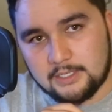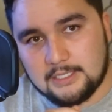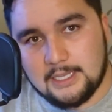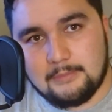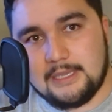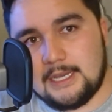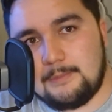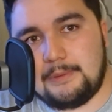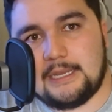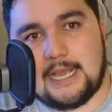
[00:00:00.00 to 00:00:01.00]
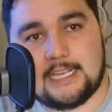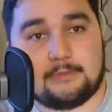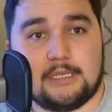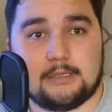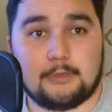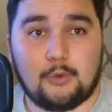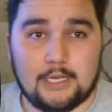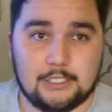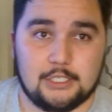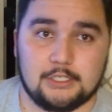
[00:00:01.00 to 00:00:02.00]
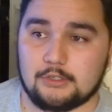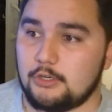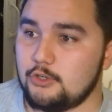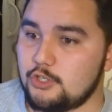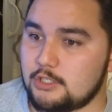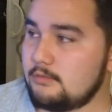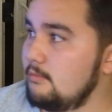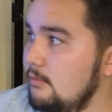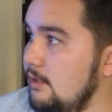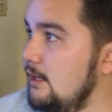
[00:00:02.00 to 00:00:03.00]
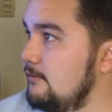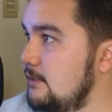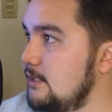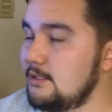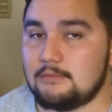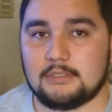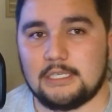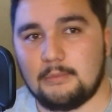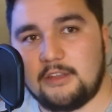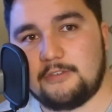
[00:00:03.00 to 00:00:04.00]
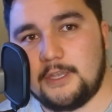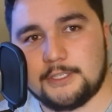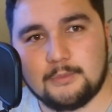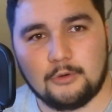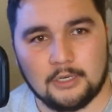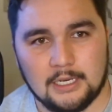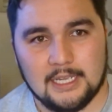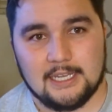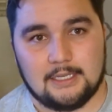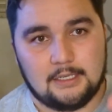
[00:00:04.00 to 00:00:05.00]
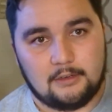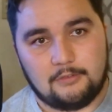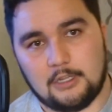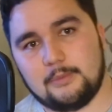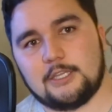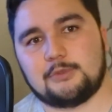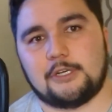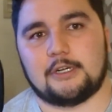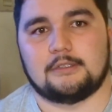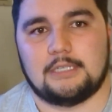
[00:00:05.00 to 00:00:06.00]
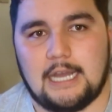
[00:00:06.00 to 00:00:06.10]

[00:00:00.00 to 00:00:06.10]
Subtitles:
to hit me up and ask me some questions, or you just love to see my face more, follow me on Twitter.